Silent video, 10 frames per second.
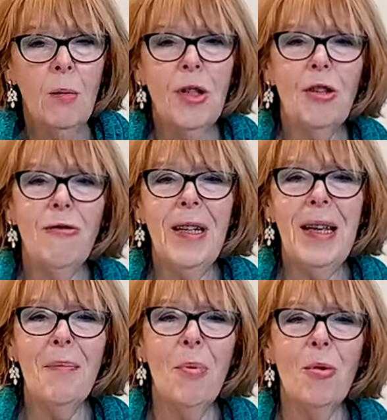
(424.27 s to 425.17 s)
which is really
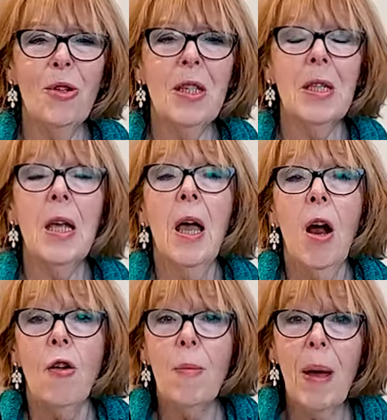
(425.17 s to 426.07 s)
important
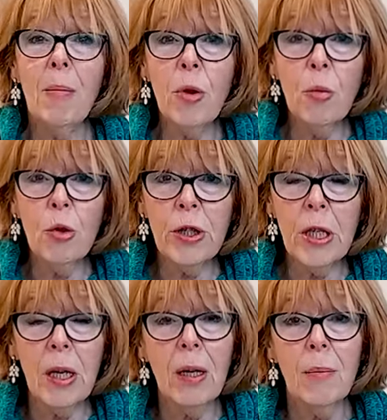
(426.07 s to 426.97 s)
remember the
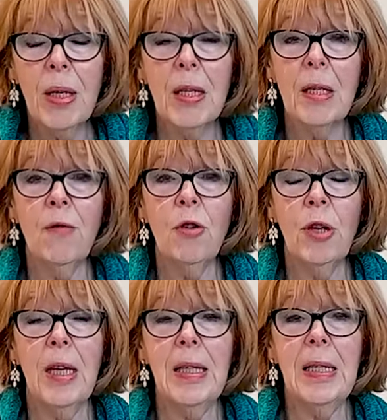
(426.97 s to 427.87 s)
water because if you're
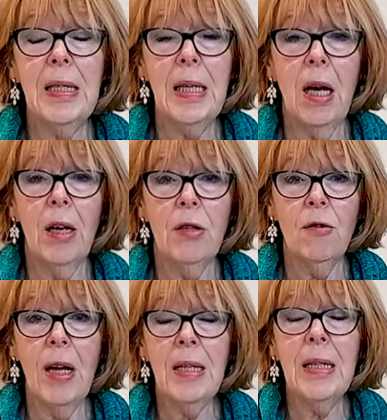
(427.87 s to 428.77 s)
getting
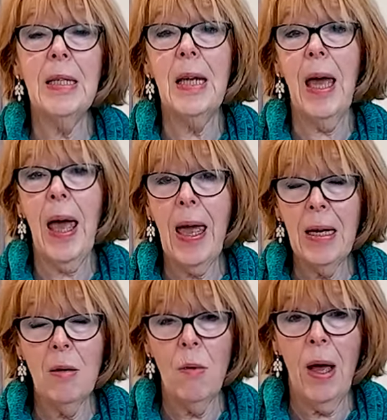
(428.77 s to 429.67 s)
dehydrated
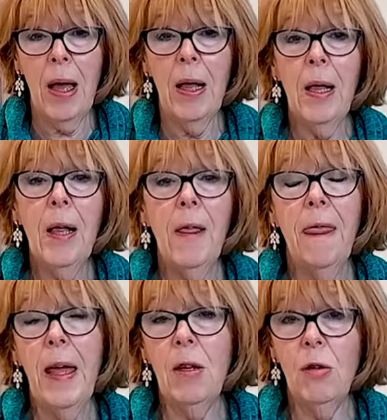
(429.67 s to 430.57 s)
anywhere
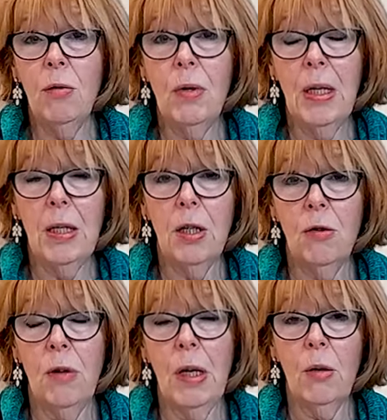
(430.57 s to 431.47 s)
then you need to
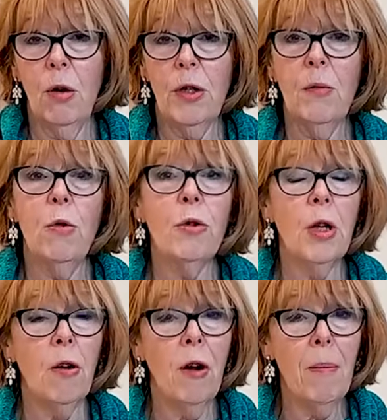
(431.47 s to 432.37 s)
drink lots of
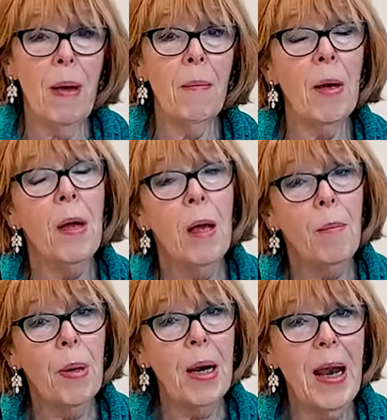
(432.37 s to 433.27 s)
water and remember
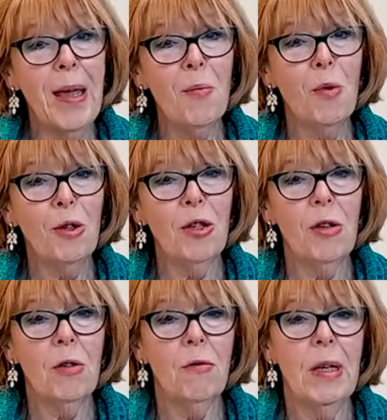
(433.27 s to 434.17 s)
plain water
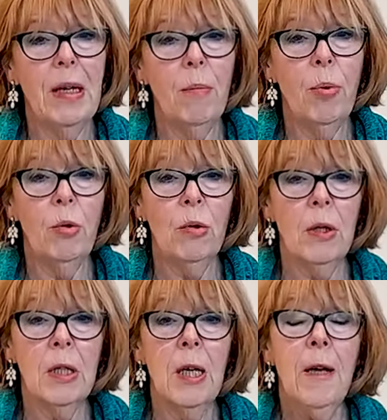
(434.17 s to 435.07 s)
is really
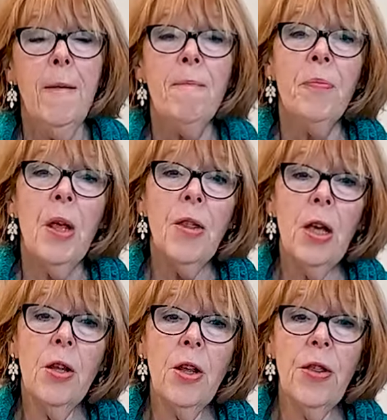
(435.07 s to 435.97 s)
important the
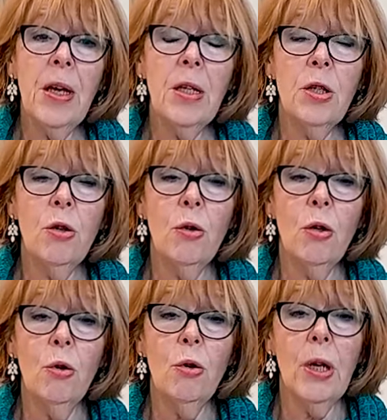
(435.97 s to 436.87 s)
other things you
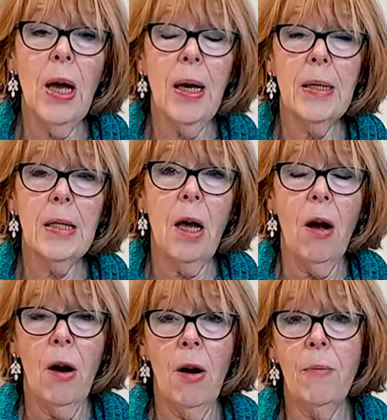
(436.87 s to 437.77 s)
can look at
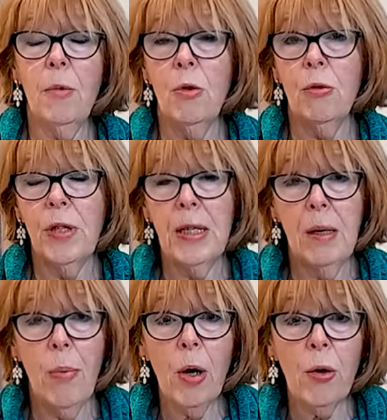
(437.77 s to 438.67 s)
are your sea
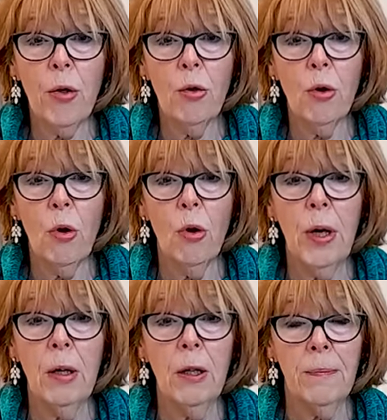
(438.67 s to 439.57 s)
buckthorn
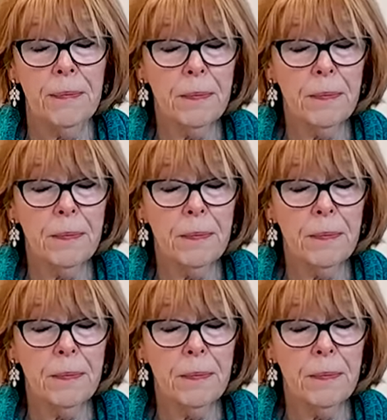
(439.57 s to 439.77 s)
oil